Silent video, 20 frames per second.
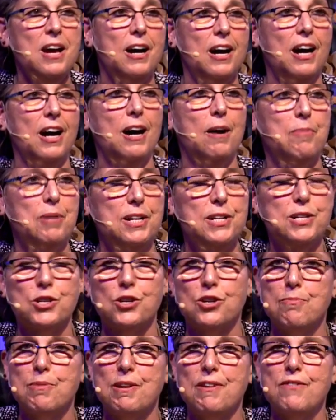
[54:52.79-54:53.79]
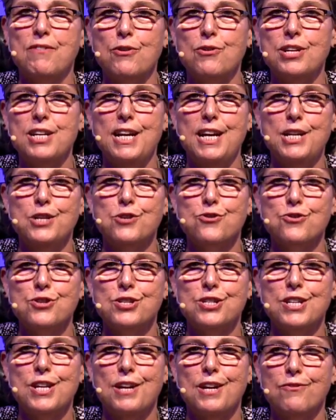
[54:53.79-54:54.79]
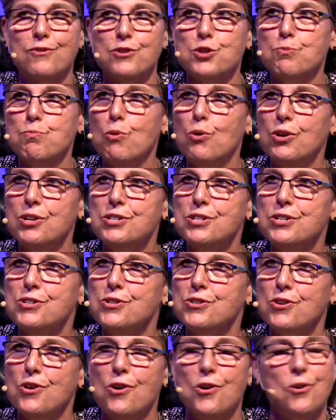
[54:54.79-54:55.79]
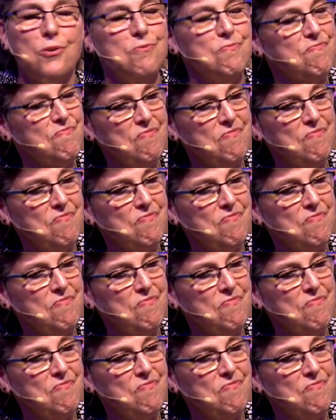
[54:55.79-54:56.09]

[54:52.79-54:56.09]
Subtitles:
But it's going to be a very interesting for sports, so